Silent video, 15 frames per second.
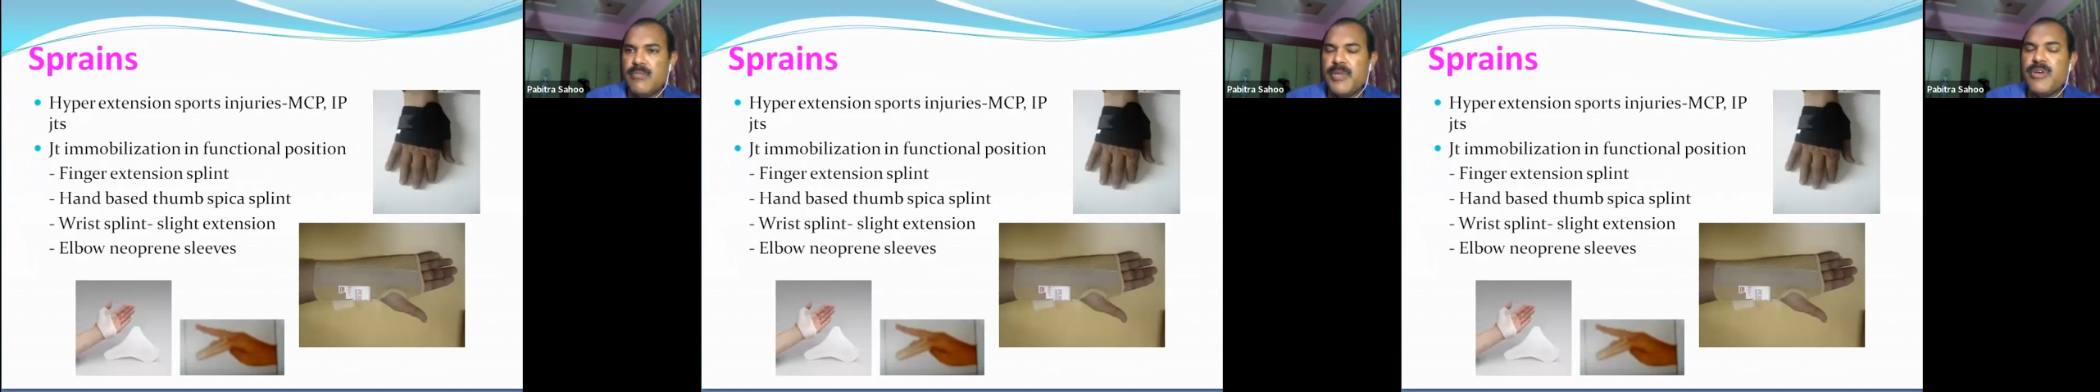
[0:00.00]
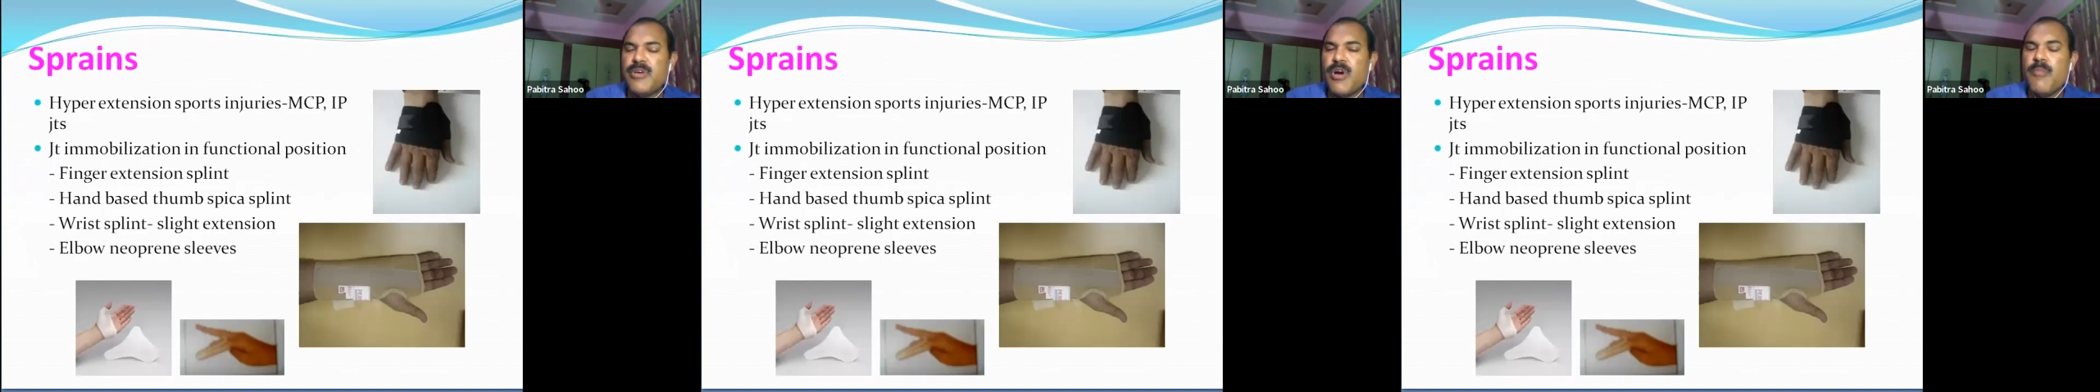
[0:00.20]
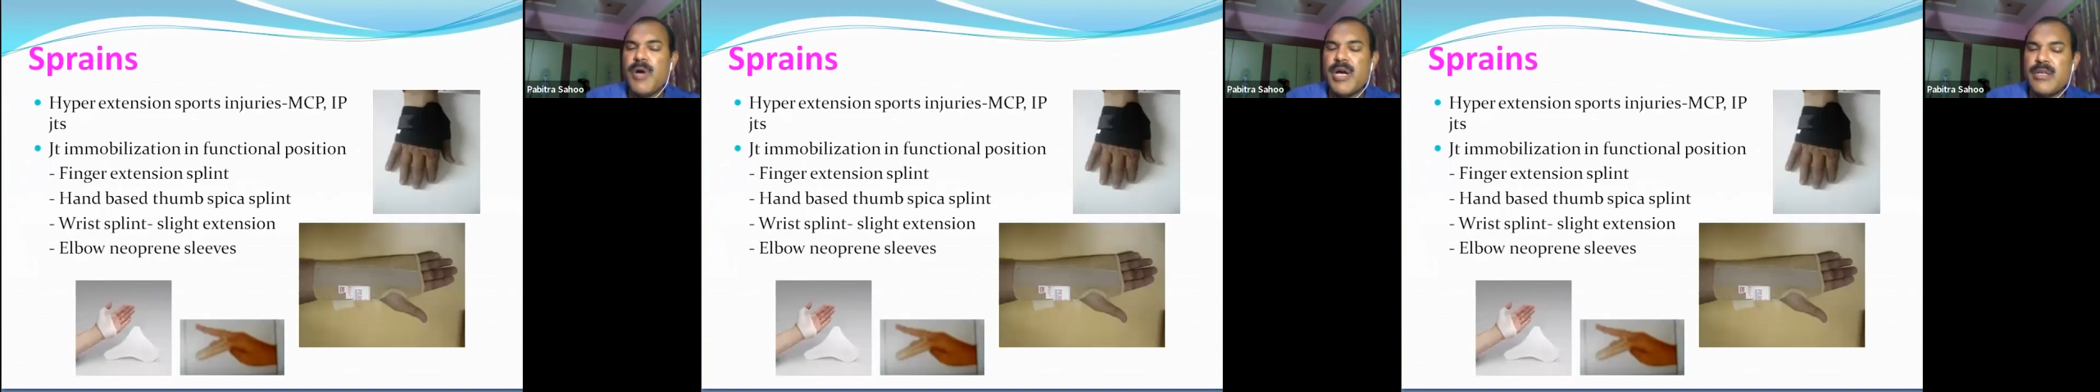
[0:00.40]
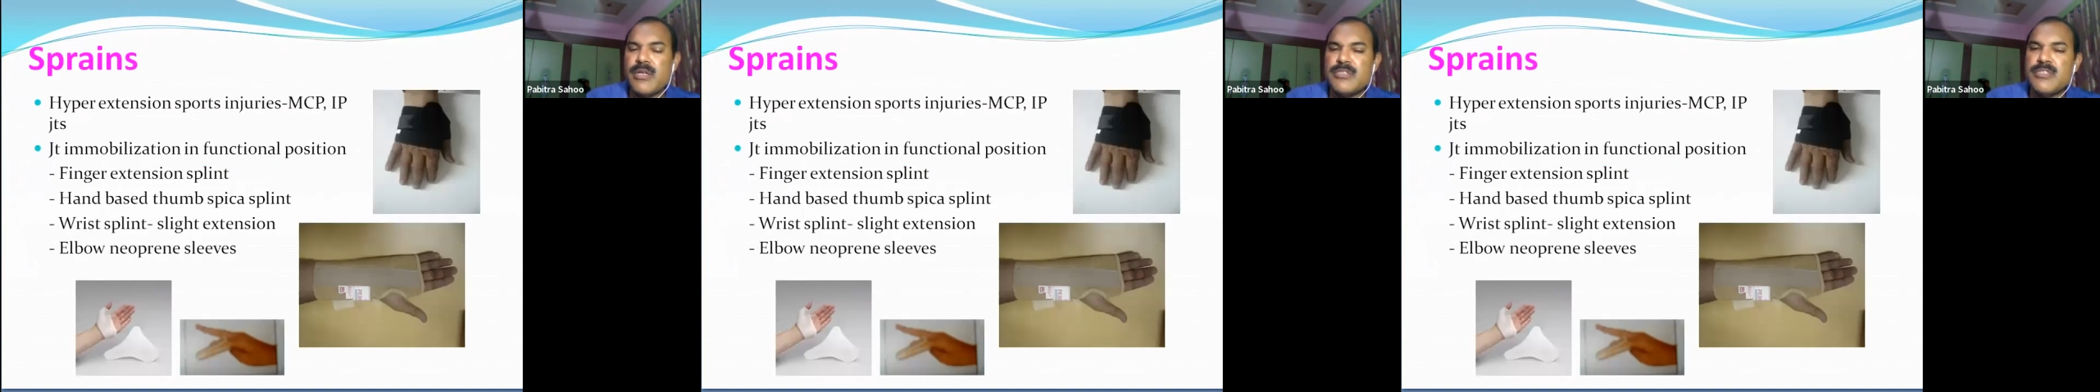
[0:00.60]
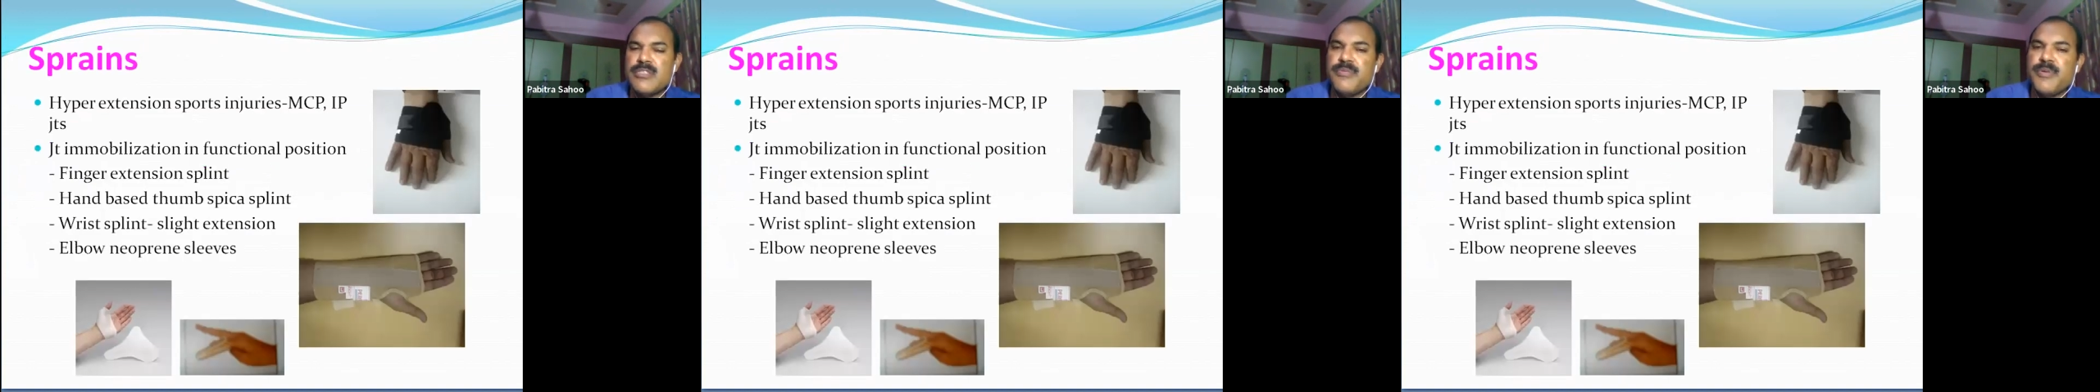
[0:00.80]
We come
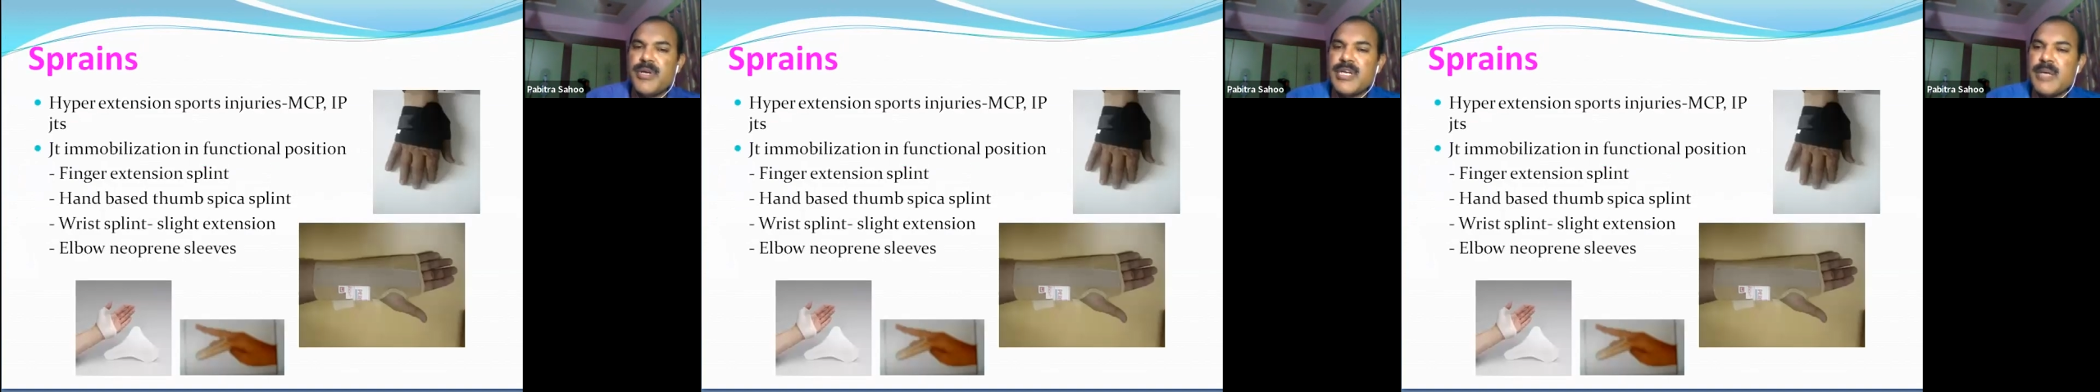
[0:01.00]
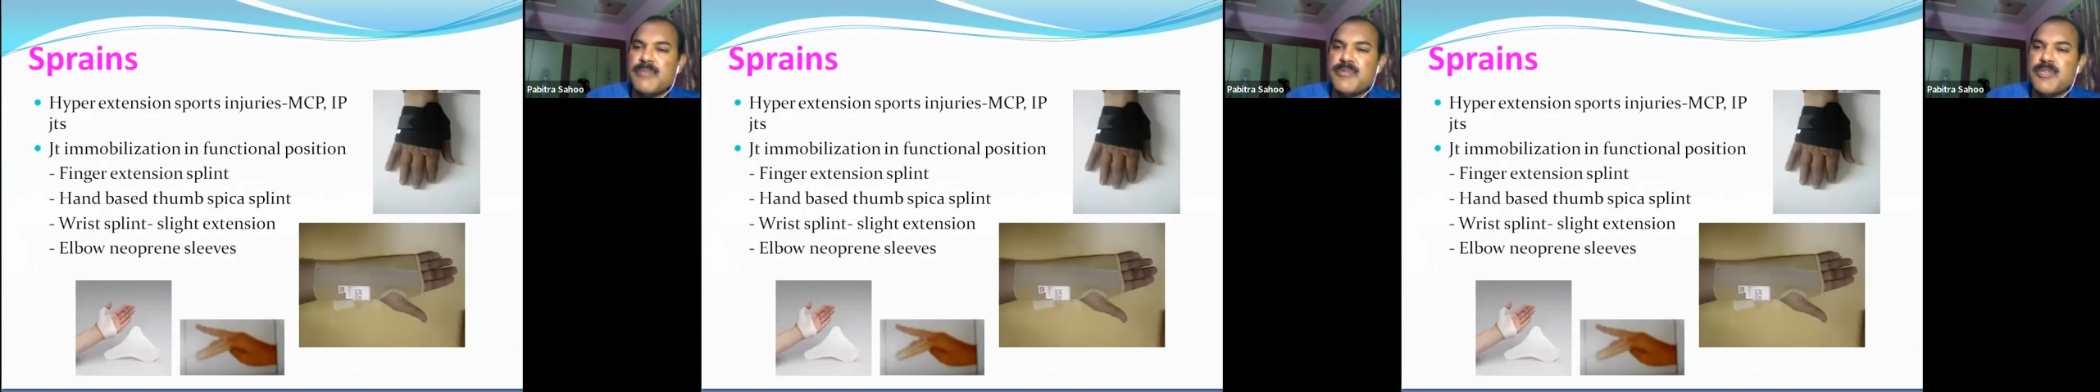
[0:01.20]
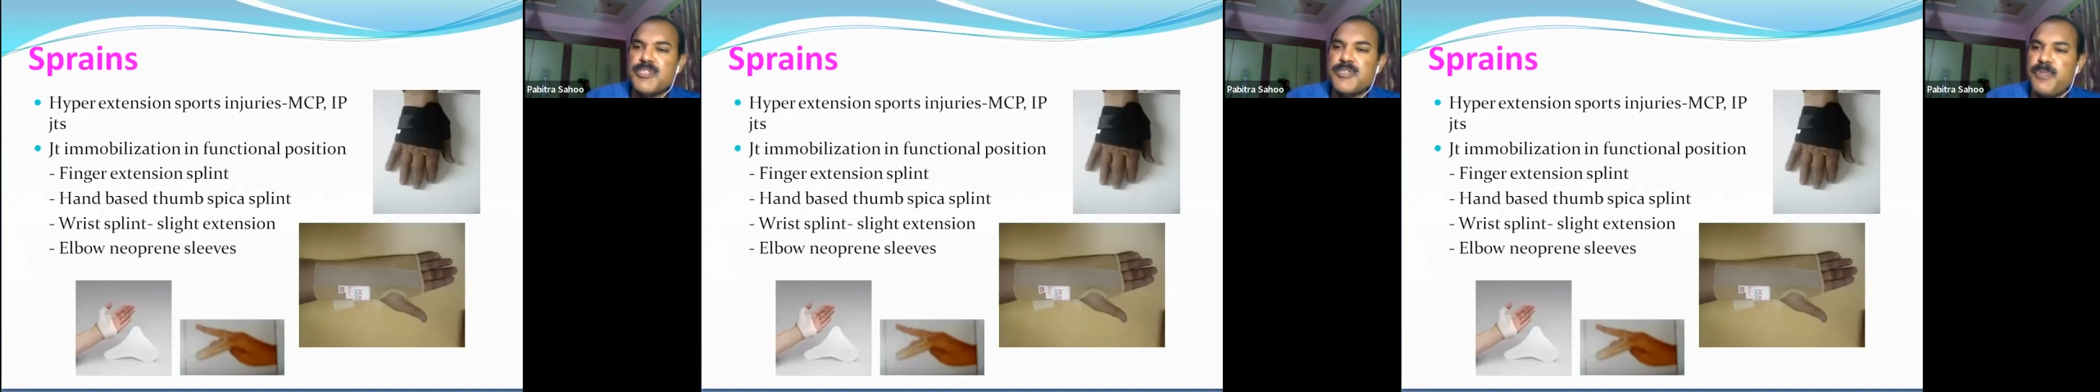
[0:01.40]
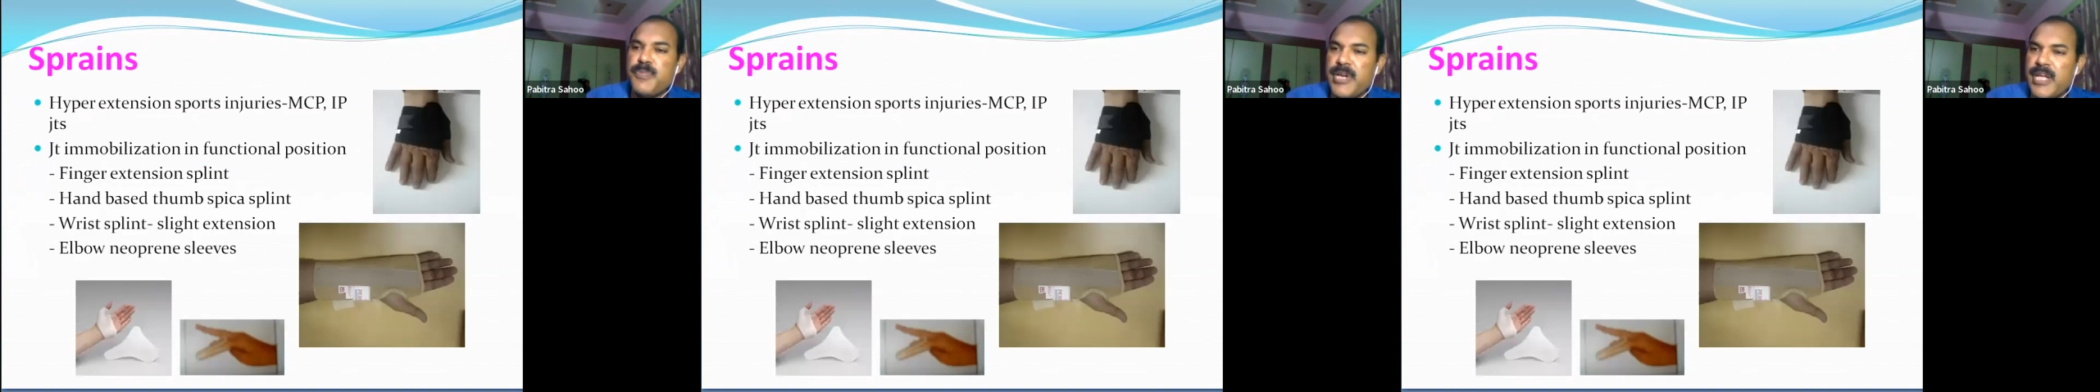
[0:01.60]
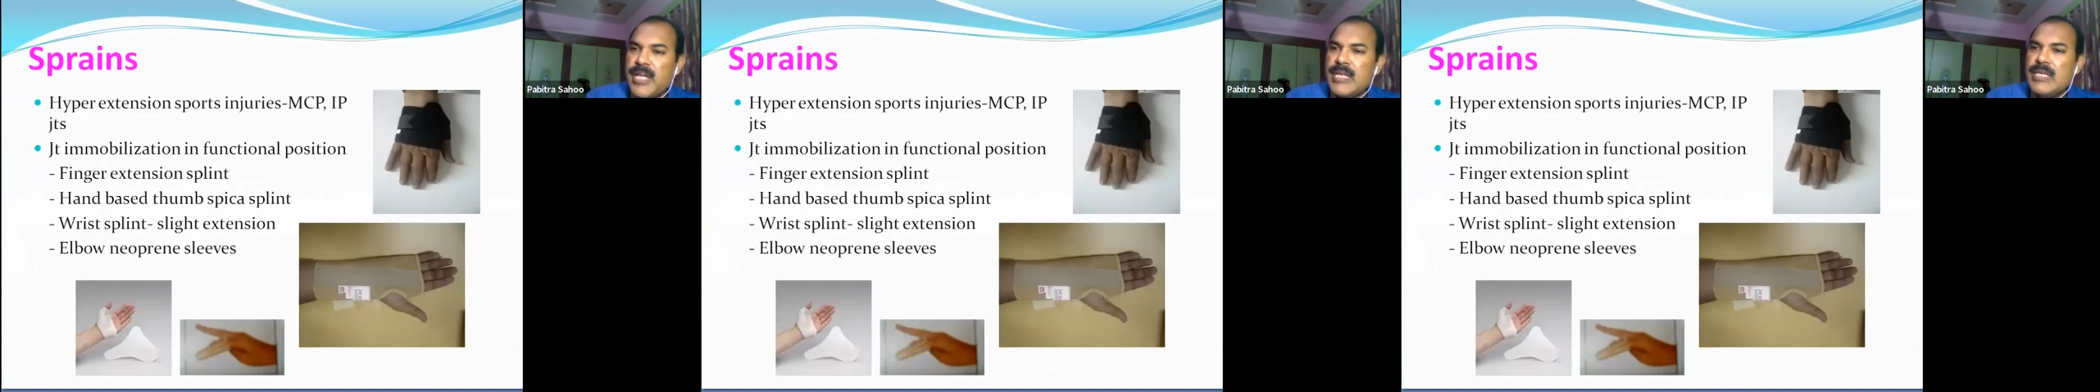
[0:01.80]
across different types of
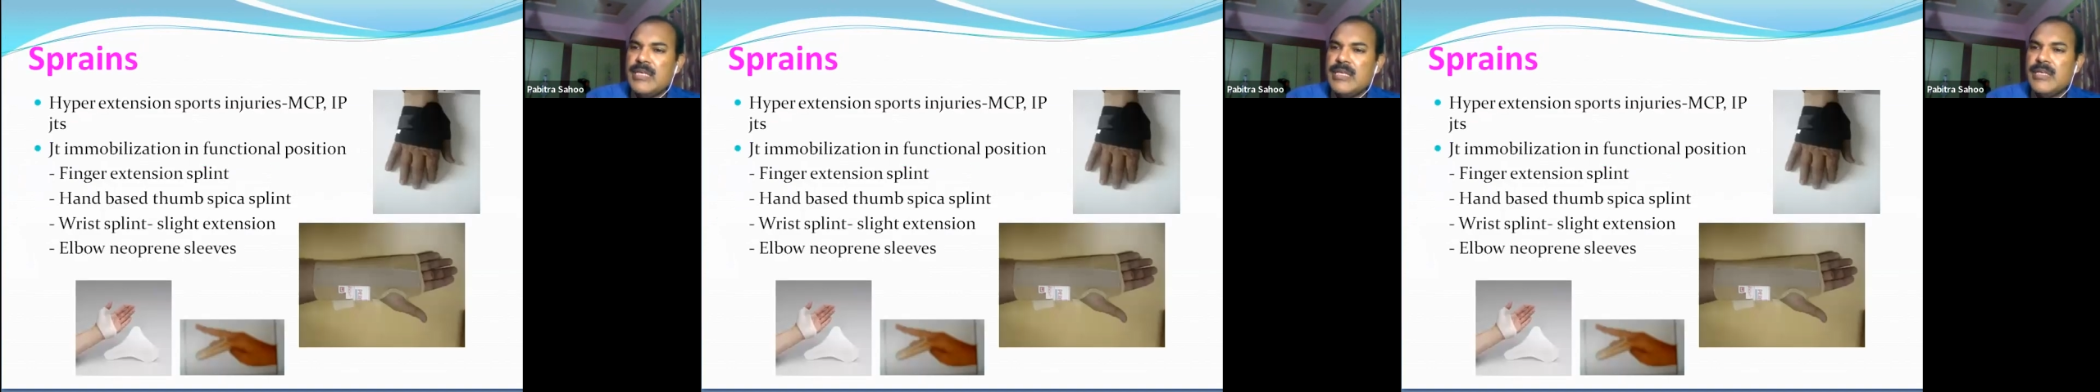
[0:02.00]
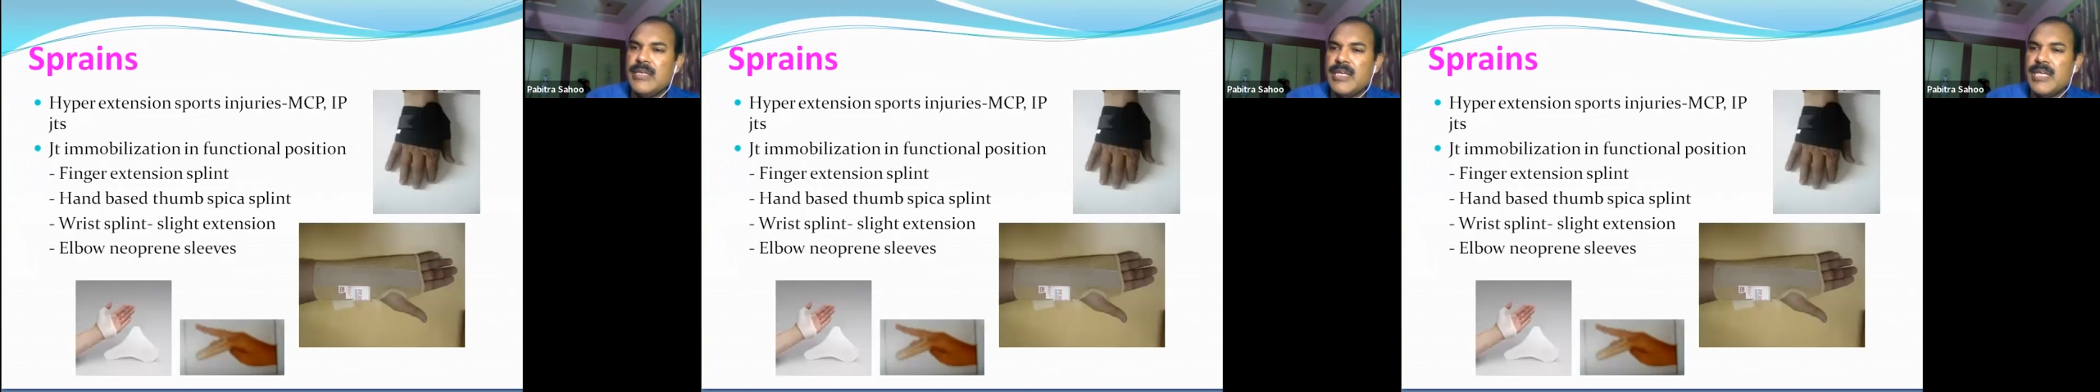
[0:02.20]
sprain